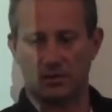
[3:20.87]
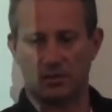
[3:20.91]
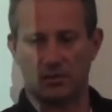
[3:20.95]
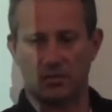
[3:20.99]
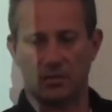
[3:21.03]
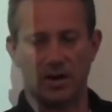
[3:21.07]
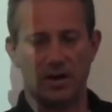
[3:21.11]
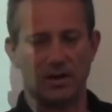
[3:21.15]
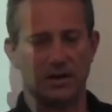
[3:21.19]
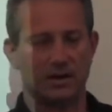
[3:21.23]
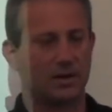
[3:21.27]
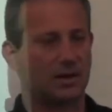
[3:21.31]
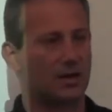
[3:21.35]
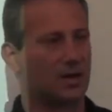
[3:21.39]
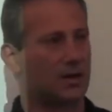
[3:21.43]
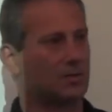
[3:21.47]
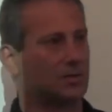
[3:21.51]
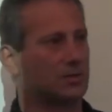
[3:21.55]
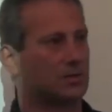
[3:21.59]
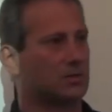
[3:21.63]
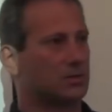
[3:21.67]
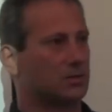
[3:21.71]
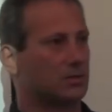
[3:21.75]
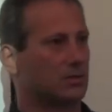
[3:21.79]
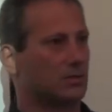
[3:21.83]
1
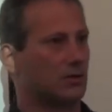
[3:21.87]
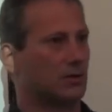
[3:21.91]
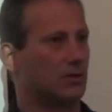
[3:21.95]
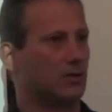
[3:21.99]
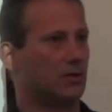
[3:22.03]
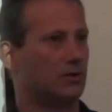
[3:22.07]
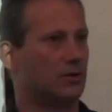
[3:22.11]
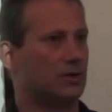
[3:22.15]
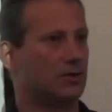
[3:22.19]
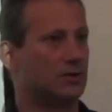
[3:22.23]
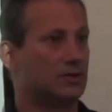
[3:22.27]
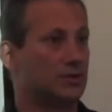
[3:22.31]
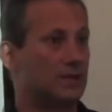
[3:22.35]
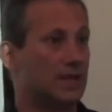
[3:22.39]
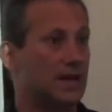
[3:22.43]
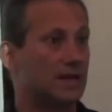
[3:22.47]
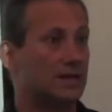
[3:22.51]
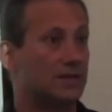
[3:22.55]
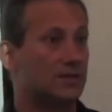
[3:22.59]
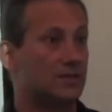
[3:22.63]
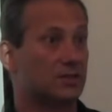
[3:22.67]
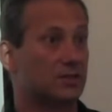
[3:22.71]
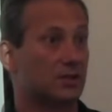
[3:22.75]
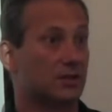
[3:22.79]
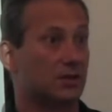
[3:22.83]
comes on its
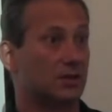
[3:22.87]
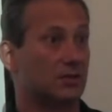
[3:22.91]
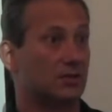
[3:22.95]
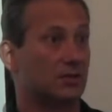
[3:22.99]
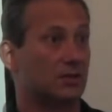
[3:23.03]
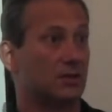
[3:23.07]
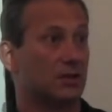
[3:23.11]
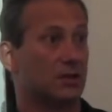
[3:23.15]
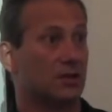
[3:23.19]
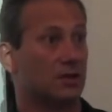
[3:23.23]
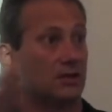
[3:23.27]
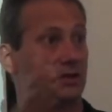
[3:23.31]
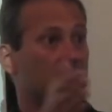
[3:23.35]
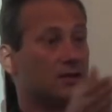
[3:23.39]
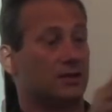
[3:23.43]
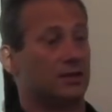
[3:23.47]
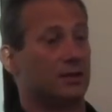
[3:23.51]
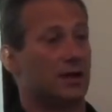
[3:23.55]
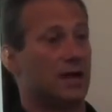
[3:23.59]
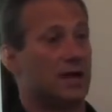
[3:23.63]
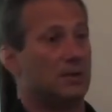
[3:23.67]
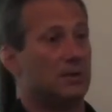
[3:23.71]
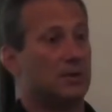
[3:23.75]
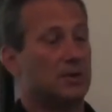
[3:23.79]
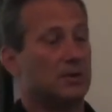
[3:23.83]
next turn, the
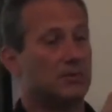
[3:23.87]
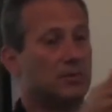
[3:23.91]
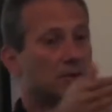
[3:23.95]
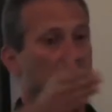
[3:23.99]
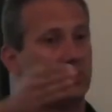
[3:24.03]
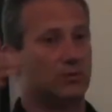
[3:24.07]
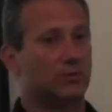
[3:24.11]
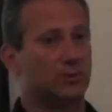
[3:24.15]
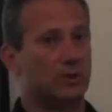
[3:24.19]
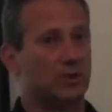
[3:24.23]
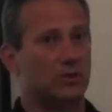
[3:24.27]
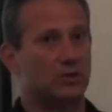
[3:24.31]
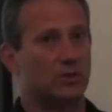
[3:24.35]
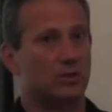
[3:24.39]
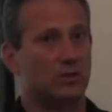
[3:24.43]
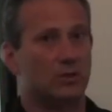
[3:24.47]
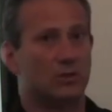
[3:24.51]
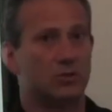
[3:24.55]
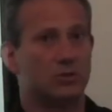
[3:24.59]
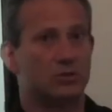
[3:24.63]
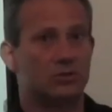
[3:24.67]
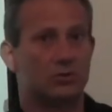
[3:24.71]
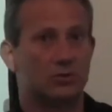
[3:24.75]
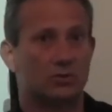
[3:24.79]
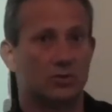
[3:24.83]
time in between
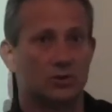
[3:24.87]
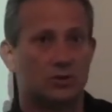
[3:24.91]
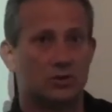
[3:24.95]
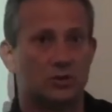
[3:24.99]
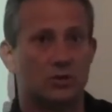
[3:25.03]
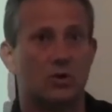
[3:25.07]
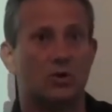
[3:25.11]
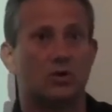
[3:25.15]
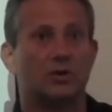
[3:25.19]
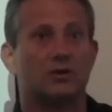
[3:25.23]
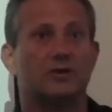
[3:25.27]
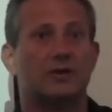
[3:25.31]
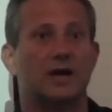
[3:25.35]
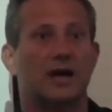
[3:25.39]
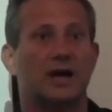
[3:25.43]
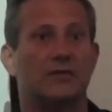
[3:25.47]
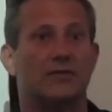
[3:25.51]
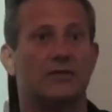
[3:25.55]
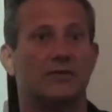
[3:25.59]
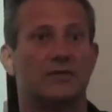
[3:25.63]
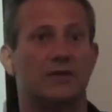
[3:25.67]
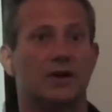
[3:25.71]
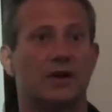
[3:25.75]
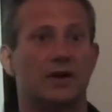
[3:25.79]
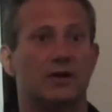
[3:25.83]
those two is called
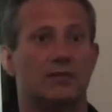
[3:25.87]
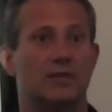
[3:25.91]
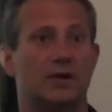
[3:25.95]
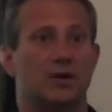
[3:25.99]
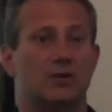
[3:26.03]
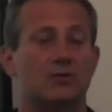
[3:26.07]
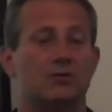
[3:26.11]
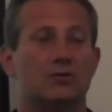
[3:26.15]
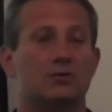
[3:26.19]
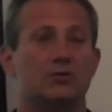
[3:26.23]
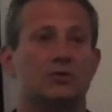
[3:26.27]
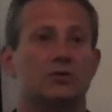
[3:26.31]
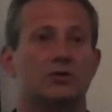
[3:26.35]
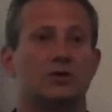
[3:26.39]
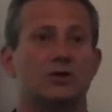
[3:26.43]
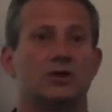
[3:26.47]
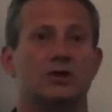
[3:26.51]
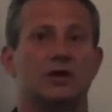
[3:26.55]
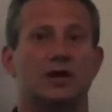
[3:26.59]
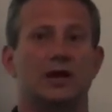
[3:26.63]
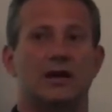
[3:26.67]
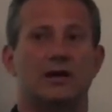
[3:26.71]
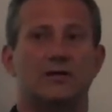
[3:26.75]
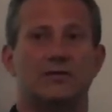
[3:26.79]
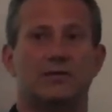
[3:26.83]
time frame. And usually
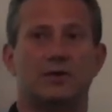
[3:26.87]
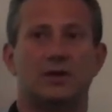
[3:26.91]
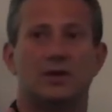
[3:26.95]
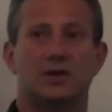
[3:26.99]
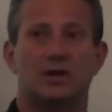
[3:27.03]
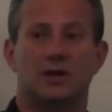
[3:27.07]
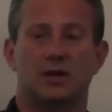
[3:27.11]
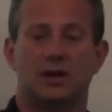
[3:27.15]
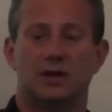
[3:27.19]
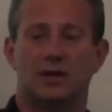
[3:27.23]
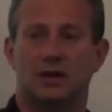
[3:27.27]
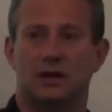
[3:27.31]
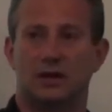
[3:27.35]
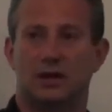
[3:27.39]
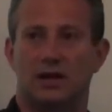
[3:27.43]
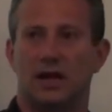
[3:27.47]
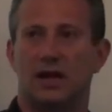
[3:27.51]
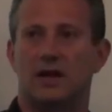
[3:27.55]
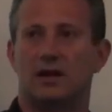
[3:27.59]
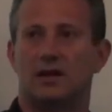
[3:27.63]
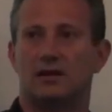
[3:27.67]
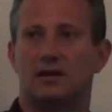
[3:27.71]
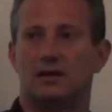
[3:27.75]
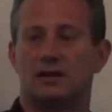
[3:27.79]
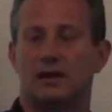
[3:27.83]
have
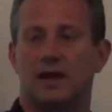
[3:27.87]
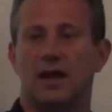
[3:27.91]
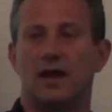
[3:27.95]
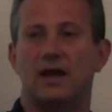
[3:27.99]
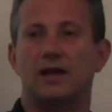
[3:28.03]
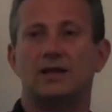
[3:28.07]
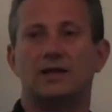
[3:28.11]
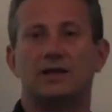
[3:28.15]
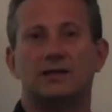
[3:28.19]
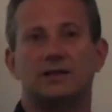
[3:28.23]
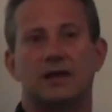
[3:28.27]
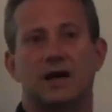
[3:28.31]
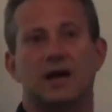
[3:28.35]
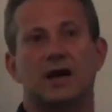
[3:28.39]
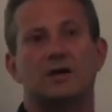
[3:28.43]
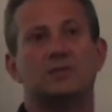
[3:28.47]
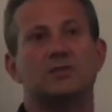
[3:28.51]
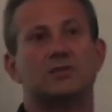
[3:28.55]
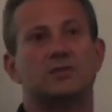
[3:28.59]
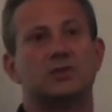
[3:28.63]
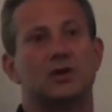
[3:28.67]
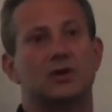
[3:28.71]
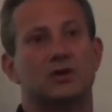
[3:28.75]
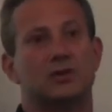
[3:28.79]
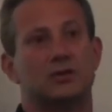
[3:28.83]
n time
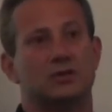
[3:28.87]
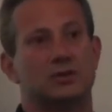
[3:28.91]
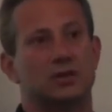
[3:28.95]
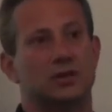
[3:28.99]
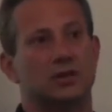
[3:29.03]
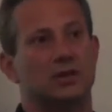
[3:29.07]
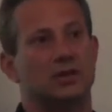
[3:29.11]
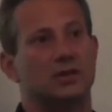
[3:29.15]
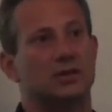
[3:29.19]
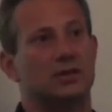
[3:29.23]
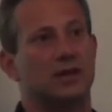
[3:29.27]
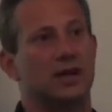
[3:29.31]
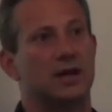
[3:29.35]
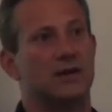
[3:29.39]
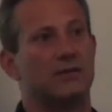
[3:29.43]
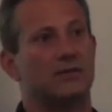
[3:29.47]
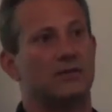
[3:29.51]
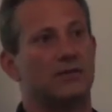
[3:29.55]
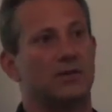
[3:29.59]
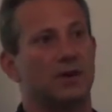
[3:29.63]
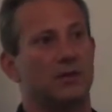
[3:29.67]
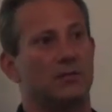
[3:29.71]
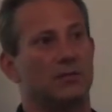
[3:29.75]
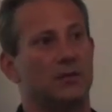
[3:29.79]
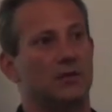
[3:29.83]
slots in a time
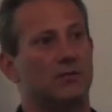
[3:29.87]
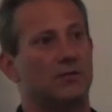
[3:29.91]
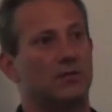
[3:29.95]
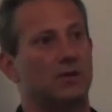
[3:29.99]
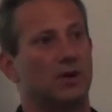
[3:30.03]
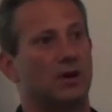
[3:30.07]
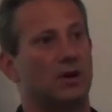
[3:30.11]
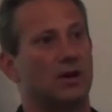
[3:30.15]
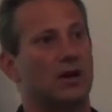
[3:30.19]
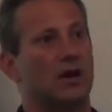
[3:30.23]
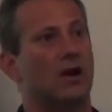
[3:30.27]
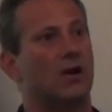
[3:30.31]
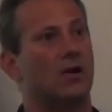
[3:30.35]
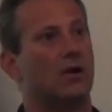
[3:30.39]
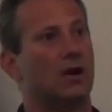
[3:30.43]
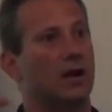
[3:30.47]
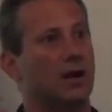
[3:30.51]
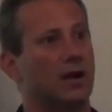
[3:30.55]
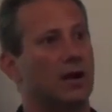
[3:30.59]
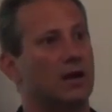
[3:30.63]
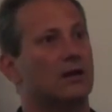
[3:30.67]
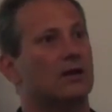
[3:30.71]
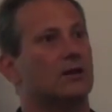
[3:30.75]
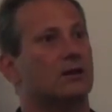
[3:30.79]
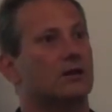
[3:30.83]
frame. If you allow
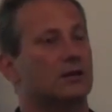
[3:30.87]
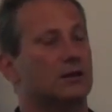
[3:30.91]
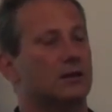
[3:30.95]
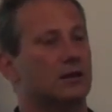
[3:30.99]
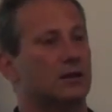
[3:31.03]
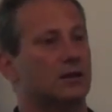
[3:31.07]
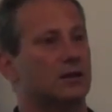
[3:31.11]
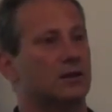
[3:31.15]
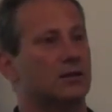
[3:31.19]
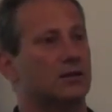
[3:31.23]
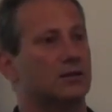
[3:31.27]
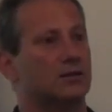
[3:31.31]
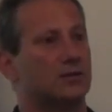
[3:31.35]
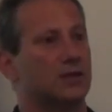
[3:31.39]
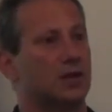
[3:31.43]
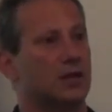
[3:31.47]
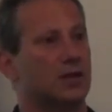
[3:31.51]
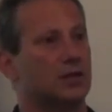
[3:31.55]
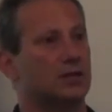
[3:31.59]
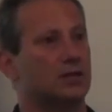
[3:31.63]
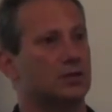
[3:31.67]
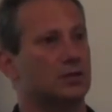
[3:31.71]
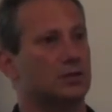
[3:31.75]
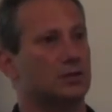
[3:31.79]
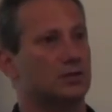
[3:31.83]
n Earth
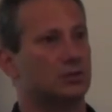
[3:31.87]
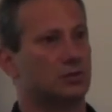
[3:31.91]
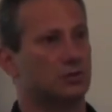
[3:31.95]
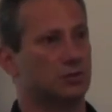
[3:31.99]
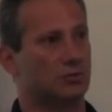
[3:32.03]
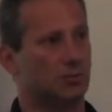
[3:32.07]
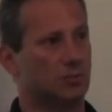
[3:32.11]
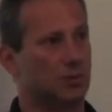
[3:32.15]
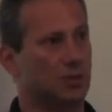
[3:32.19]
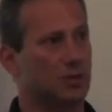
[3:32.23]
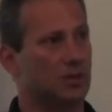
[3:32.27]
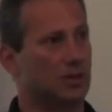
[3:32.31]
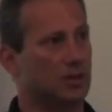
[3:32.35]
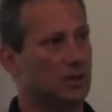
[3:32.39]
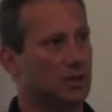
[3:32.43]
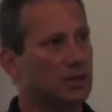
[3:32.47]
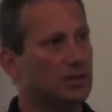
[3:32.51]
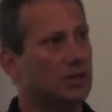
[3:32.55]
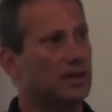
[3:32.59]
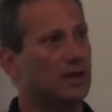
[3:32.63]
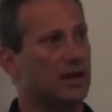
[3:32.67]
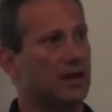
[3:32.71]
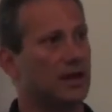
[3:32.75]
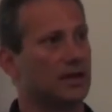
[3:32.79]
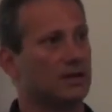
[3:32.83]
stations to be in
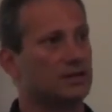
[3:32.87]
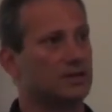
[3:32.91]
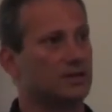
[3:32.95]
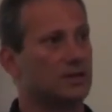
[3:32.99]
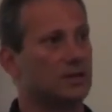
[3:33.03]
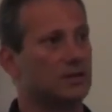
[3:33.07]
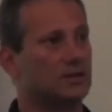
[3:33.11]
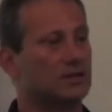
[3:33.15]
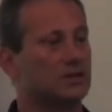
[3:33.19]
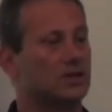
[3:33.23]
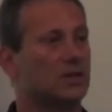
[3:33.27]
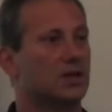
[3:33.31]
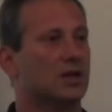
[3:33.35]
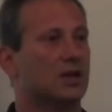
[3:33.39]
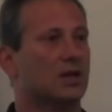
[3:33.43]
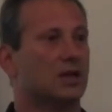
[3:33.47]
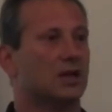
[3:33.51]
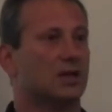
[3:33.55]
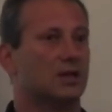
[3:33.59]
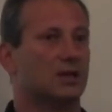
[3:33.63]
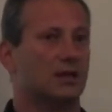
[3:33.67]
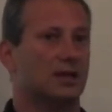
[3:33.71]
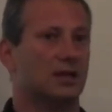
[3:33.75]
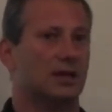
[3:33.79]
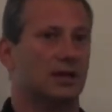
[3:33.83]
the access,
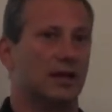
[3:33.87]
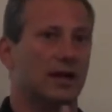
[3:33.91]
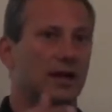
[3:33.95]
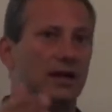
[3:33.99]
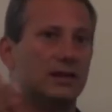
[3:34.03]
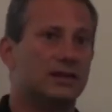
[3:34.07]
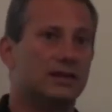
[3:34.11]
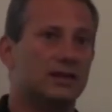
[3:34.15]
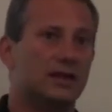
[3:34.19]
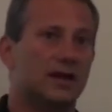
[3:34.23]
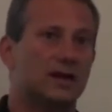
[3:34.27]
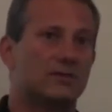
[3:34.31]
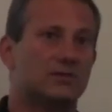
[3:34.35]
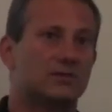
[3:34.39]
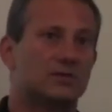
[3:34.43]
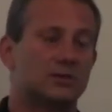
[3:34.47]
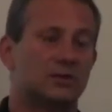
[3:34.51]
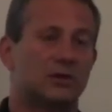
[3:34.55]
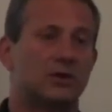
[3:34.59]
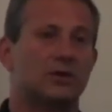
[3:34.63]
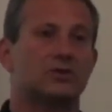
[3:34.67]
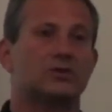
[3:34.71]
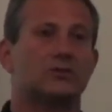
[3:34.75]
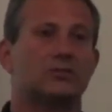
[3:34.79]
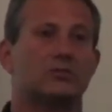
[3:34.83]
then n time
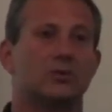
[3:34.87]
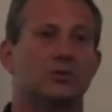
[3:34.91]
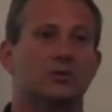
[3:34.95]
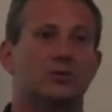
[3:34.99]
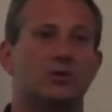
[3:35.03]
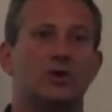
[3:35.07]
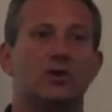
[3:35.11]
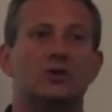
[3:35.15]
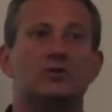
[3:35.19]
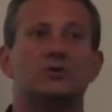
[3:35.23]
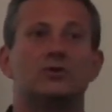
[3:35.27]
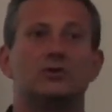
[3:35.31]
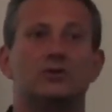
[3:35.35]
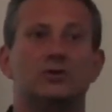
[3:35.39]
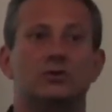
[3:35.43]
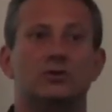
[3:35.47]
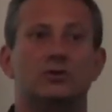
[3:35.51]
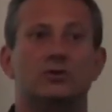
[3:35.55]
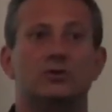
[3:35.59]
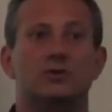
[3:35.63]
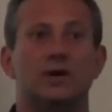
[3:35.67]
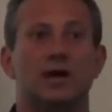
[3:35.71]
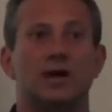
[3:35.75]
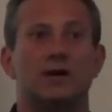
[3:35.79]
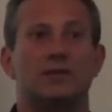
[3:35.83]
slots would
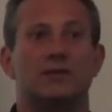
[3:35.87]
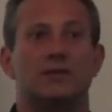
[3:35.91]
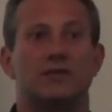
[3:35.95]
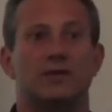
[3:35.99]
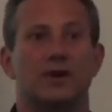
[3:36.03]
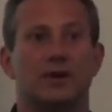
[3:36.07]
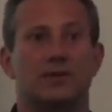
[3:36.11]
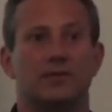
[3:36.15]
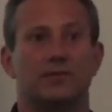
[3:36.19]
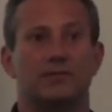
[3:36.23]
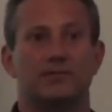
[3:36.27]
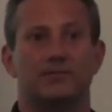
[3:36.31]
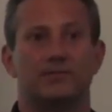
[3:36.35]
constitute time frame.